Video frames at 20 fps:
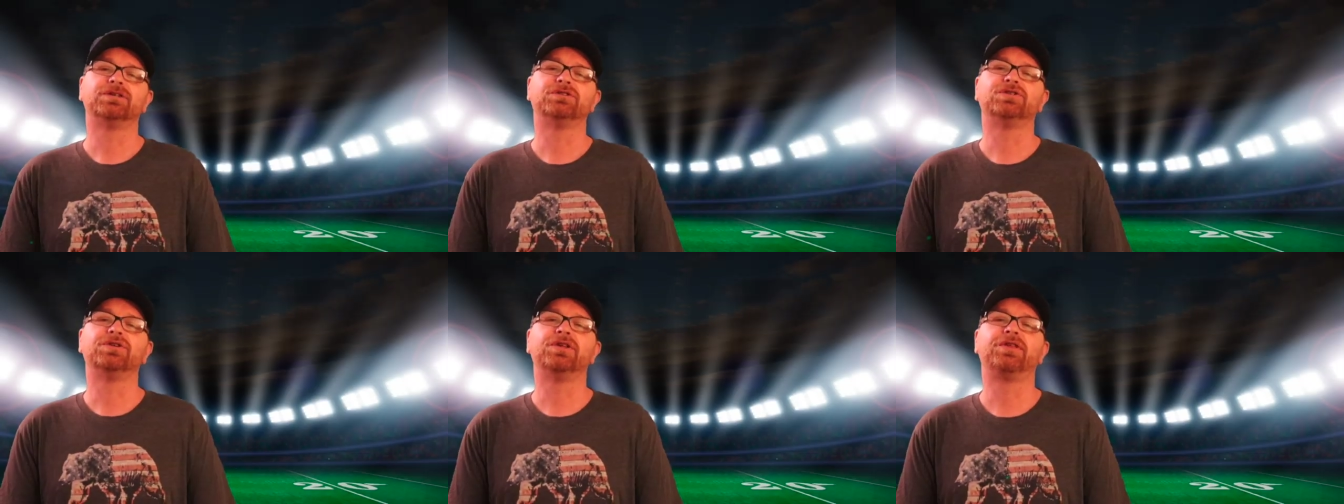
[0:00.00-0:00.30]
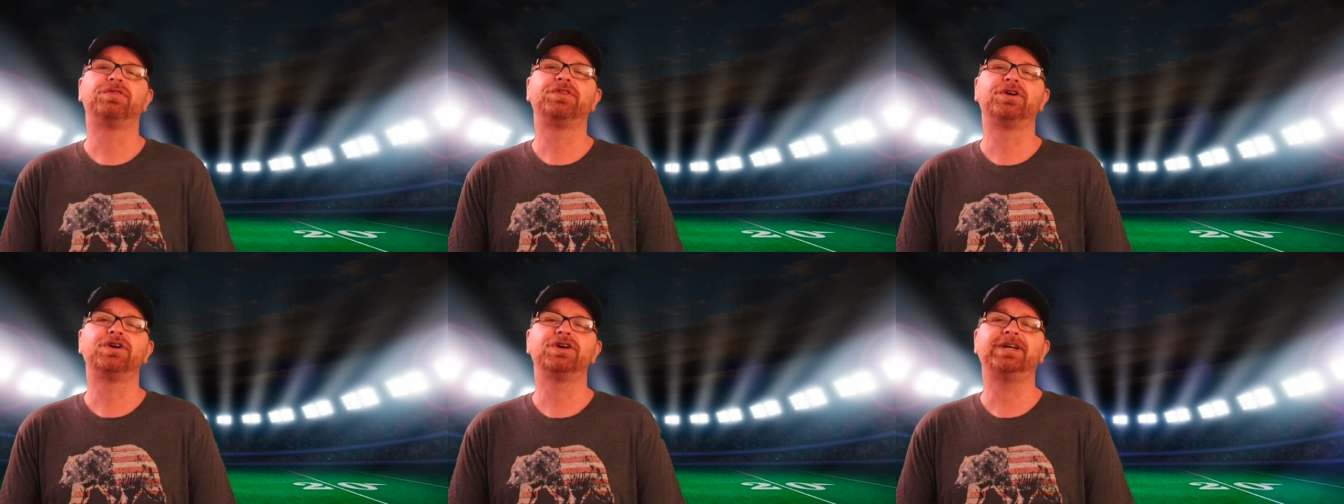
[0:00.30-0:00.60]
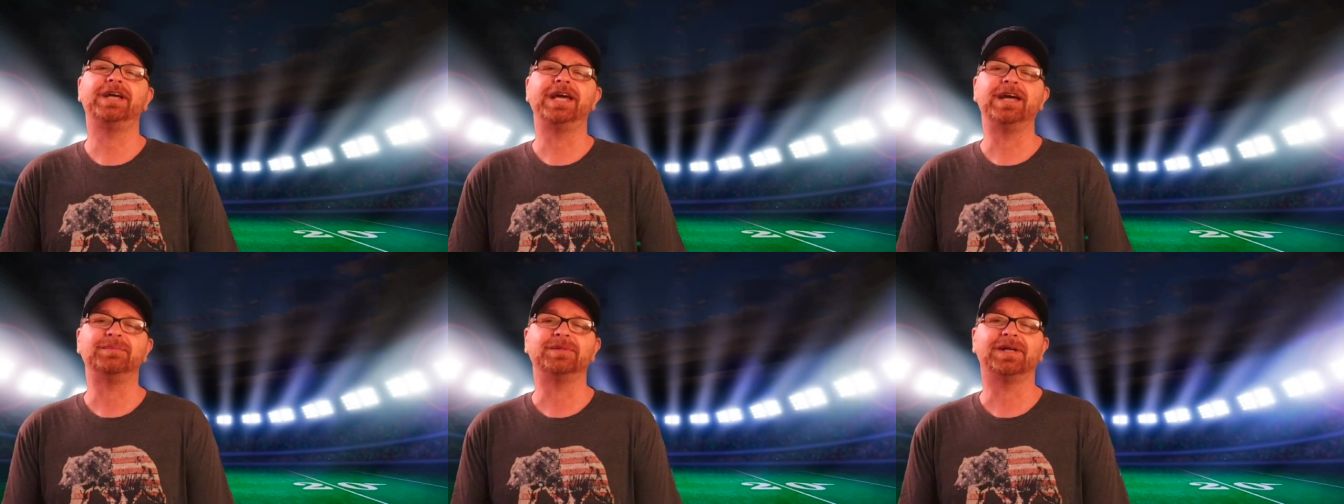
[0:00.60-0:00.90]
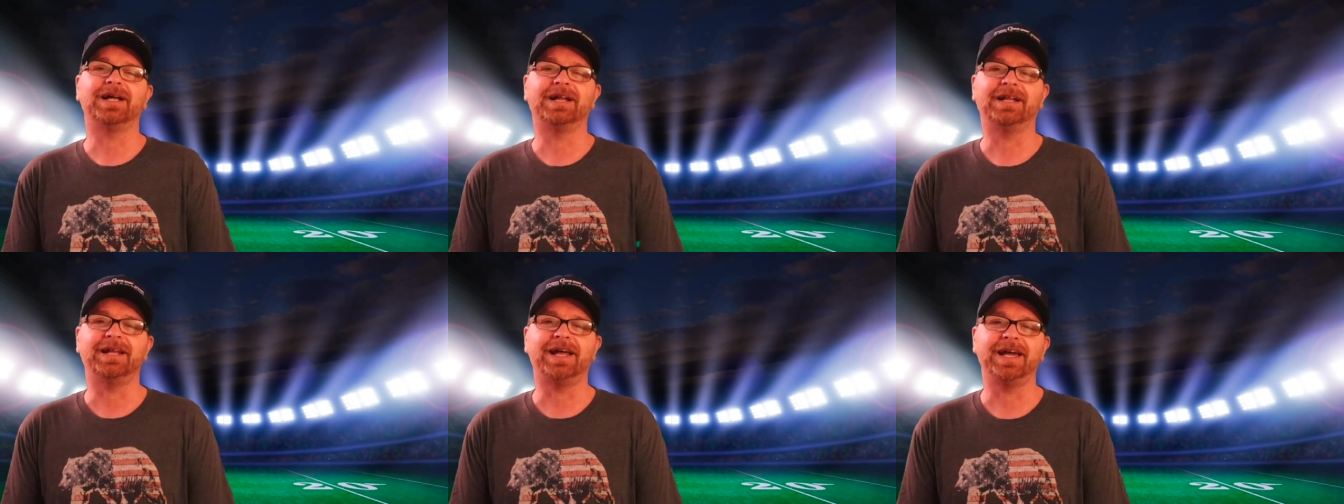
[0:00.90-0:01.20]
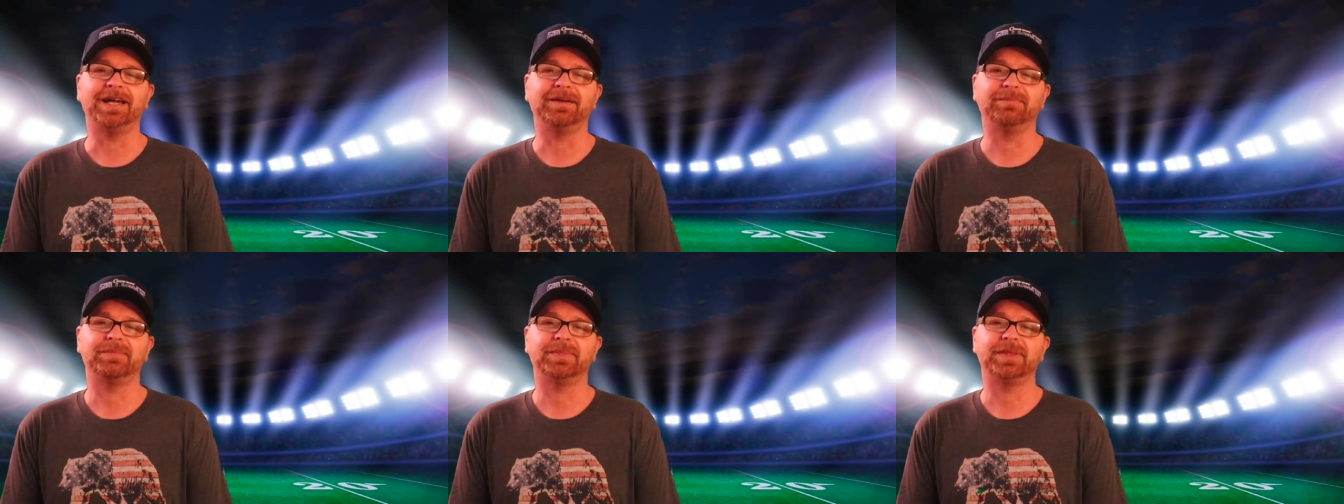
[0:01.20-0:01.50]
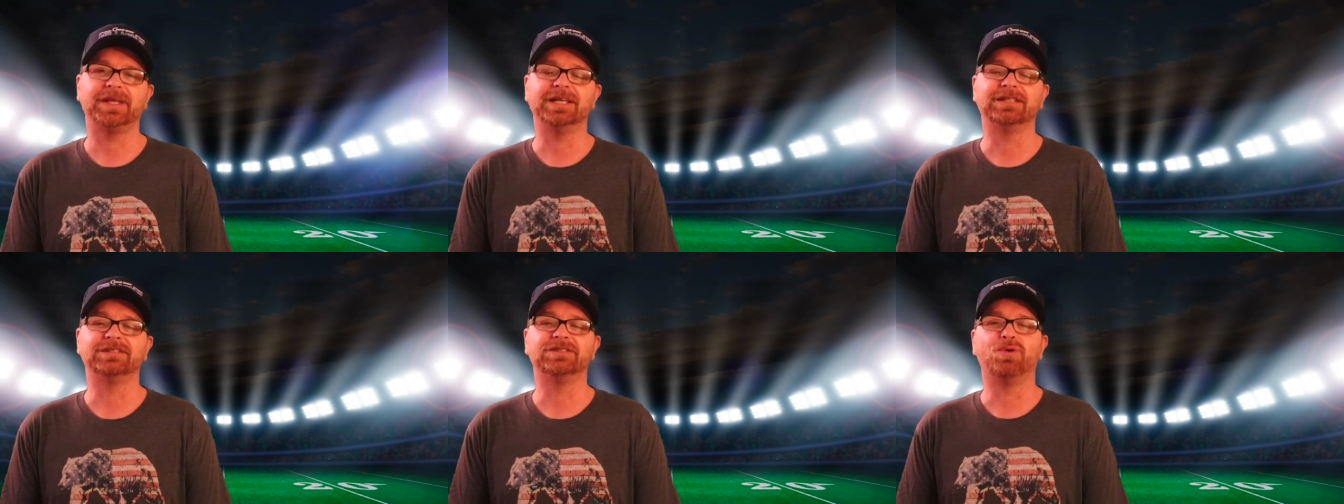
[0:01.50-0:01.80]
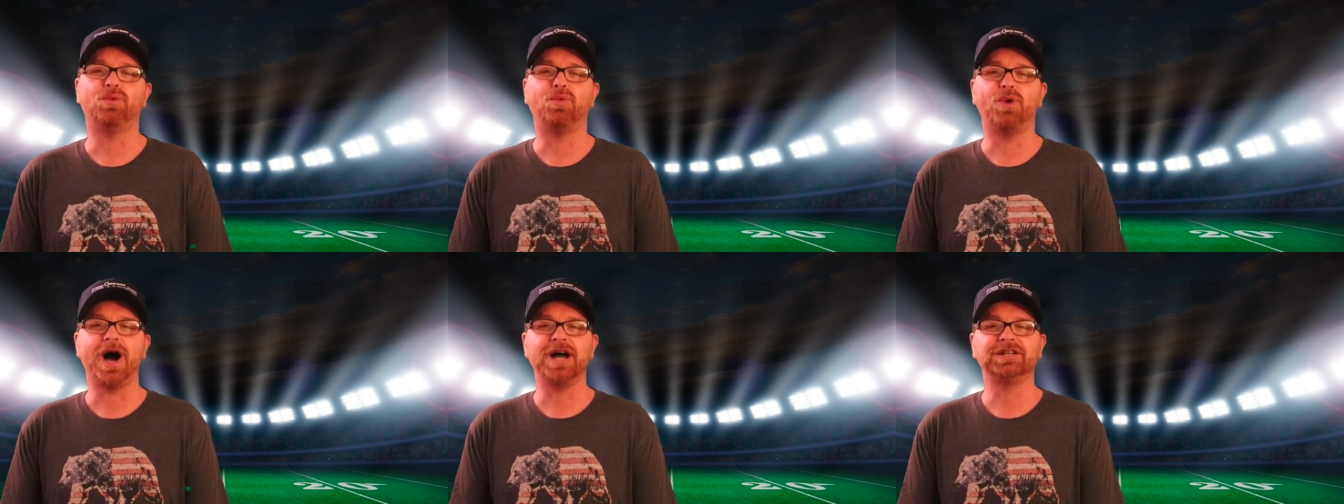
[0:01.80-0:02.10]
So the third game that I like is the
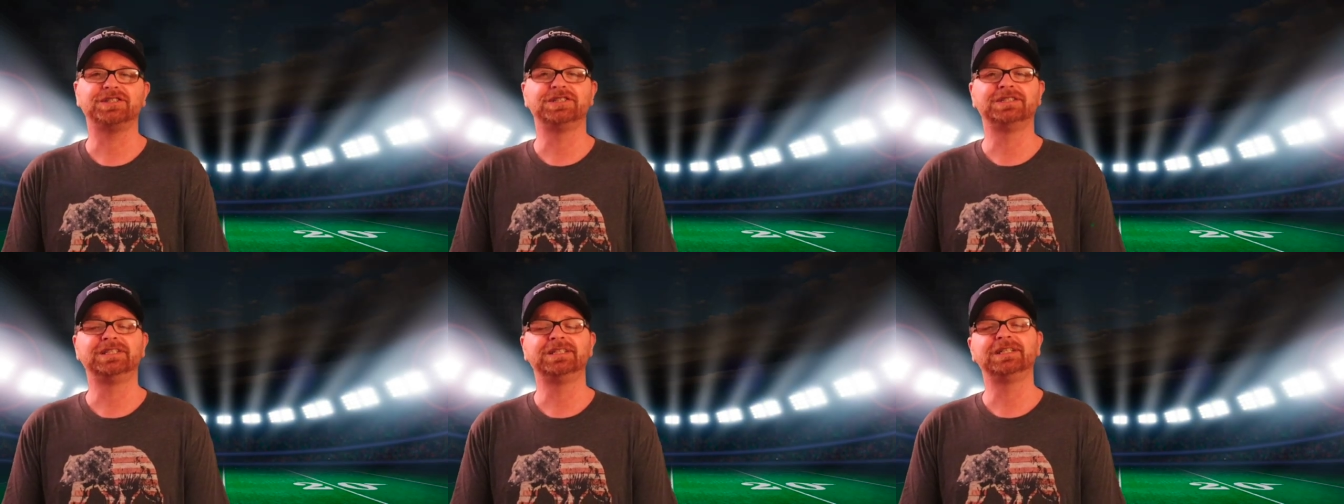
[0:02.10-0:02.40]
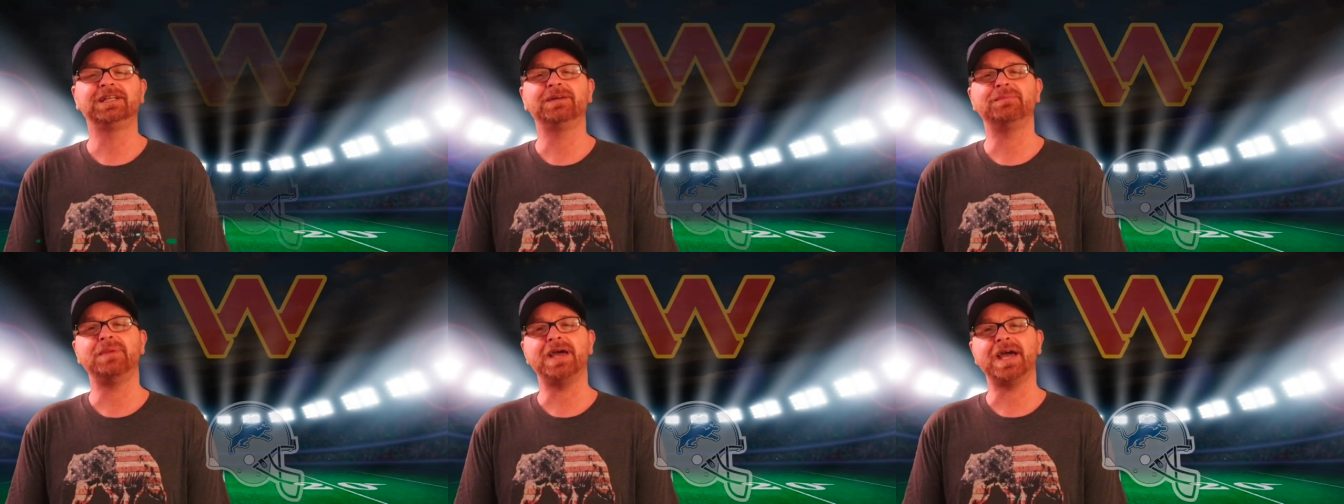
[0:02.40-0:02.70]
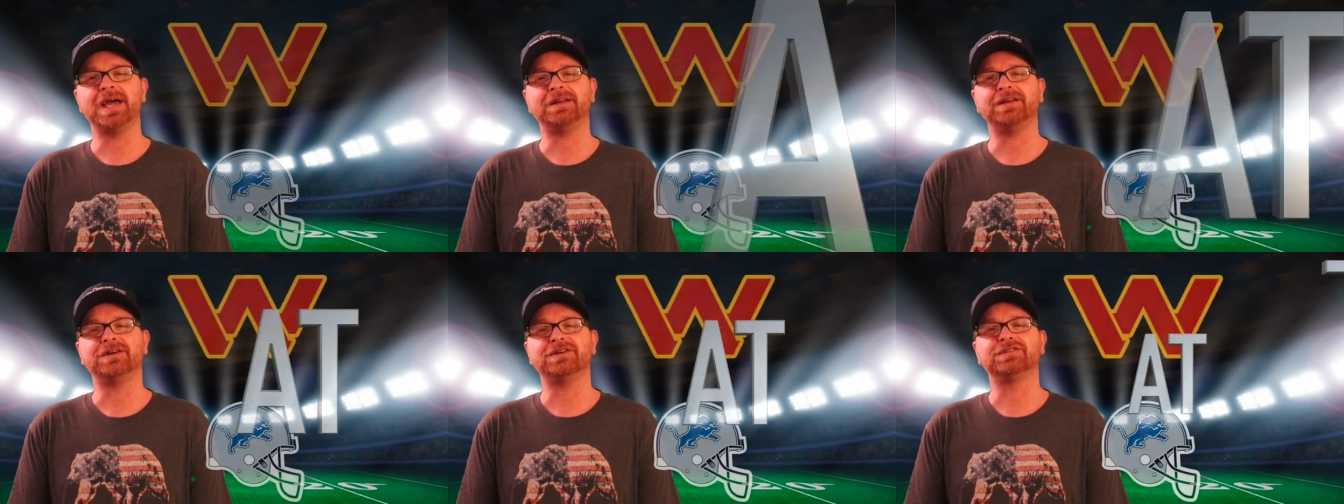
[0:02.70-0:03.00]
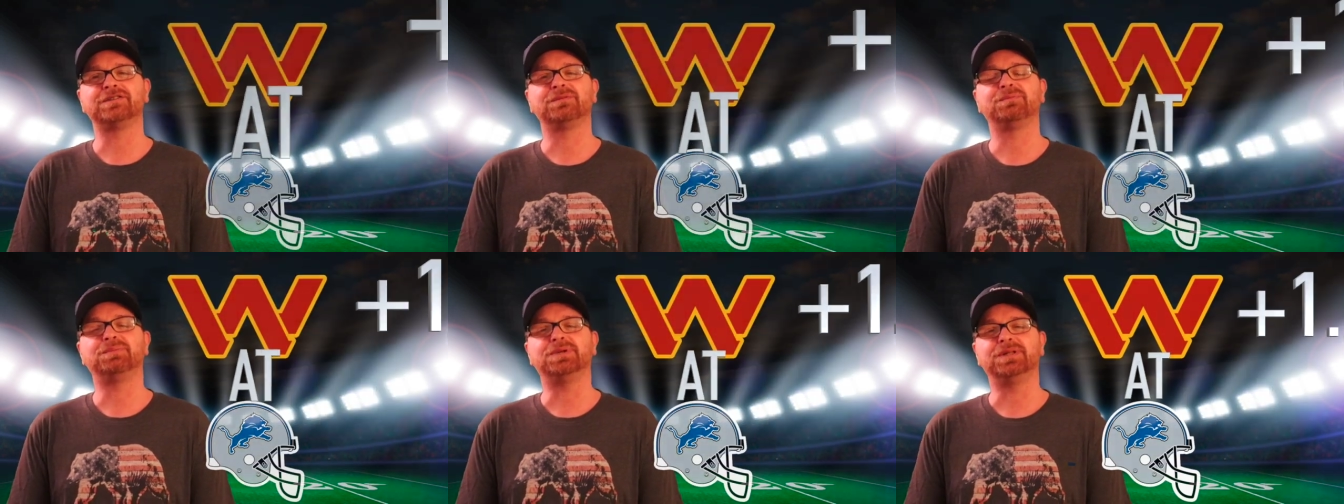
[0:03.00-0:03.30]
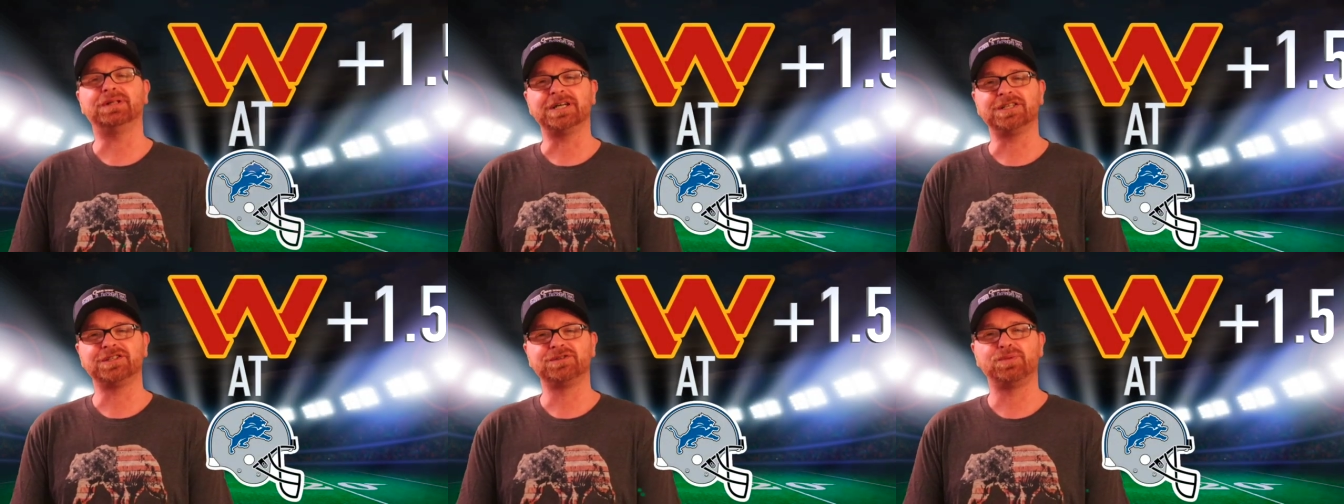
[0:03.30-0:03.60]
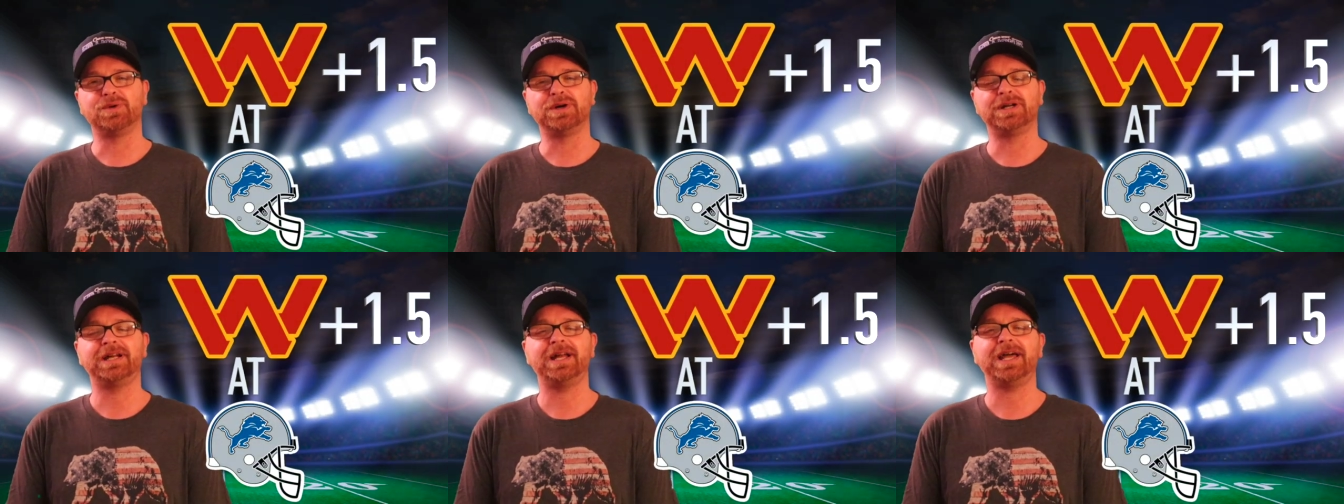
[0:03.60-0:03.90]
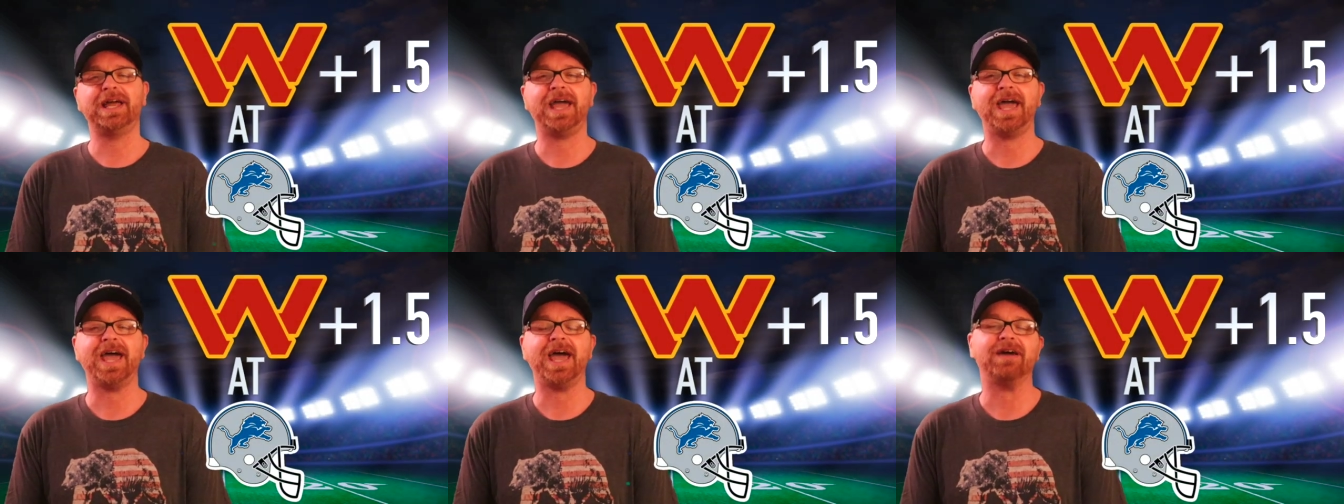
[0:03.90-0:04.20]
Washington Commanders plus one and a
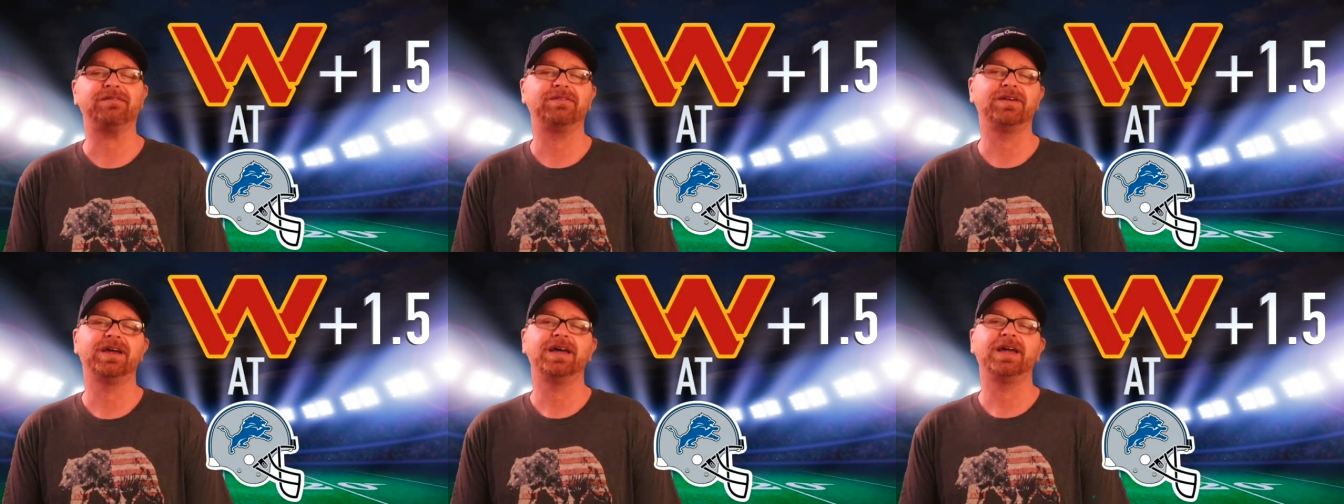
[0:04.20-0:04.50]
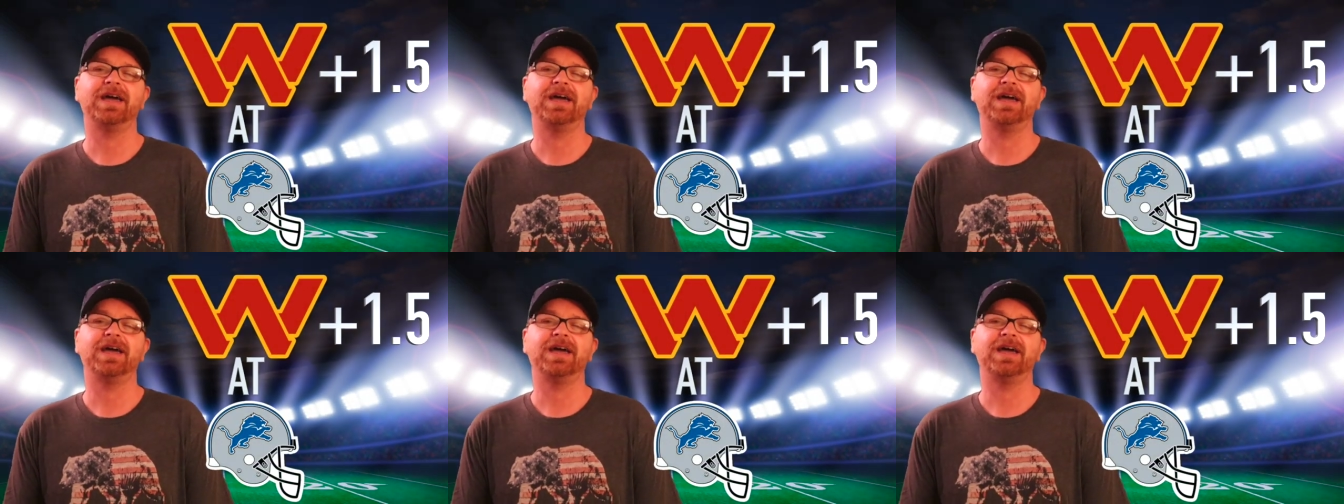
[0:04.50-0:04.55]
half